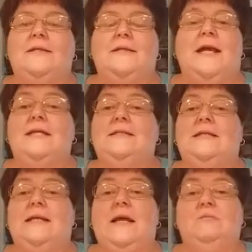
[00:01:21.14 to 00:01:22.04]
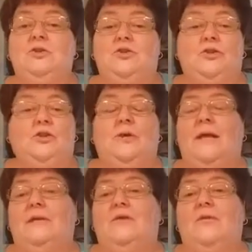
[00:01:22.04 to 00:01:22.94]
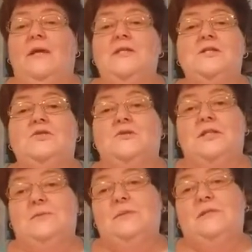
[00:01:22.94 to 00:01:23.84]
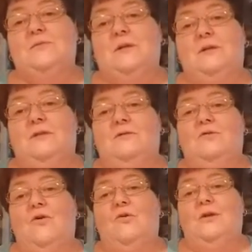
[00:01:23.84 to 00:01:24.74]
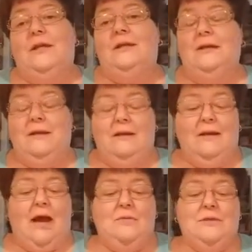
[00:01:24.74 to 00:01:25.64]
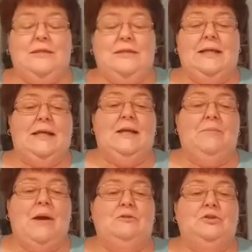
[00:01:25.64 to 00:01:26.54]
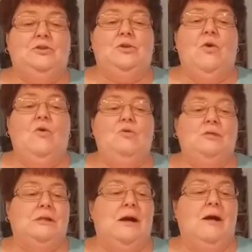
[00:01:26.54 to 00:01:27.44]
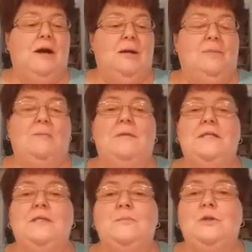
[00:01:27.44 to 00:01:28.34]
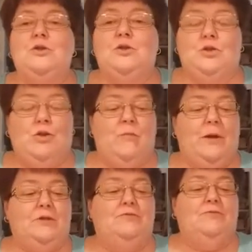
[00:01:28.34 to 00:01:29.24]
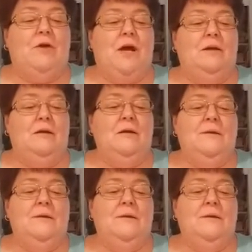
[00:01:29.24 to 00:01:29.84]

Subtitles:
Stacy, and I'm sure you had the greatest Christmas with little Nolan. I was thinking about you the whole time. That must have been so much fun.